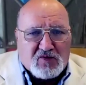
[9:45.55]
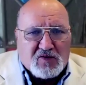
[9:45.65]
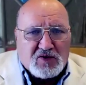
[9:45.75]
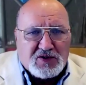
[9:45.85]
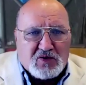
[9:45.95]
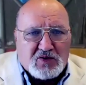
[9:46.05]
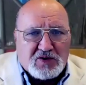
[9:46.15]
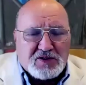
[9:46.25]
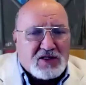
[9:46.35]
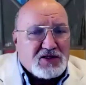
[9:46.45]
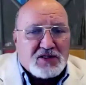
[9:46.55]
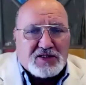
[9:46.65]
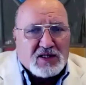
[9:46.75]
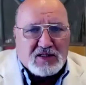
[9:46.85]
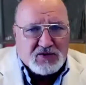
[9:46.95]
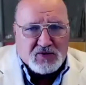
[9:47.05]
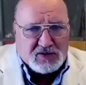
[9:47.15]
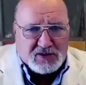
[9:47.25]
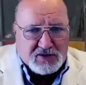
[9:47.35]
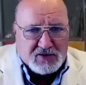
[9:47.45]
our souls, not just tell us what
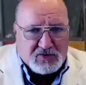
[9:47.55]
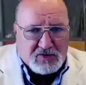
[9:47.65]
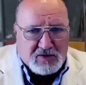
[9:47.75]
to do.